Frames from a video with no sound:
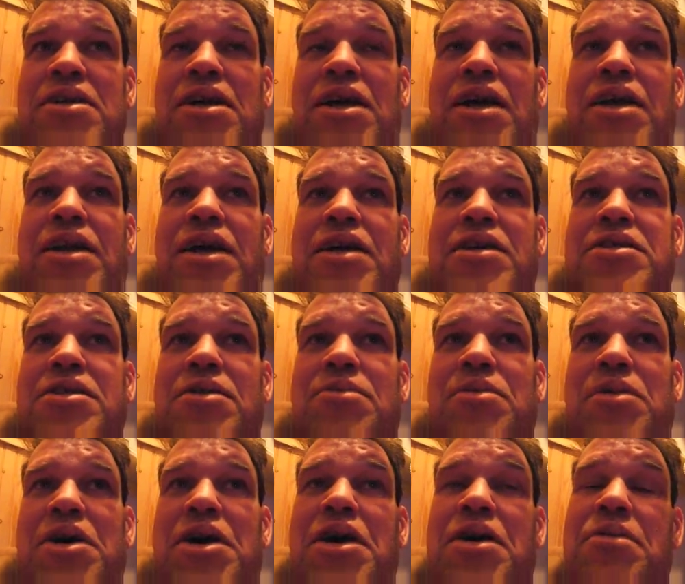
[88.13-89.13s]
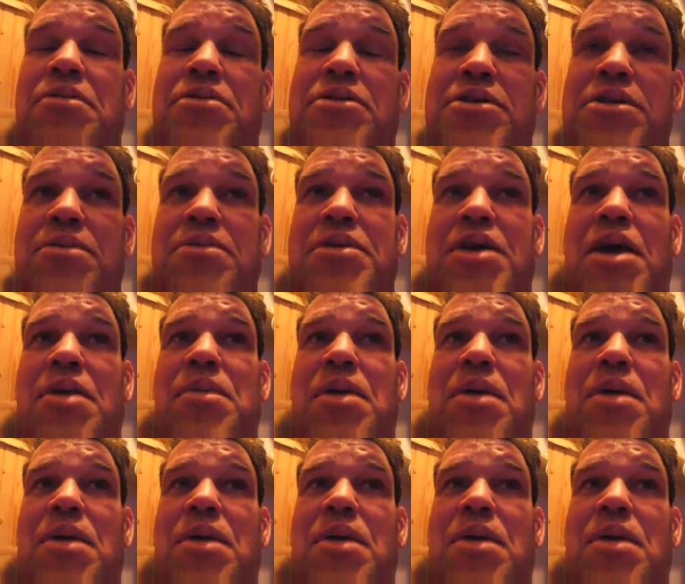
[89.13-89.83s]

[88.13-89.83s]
And I like somebody, someday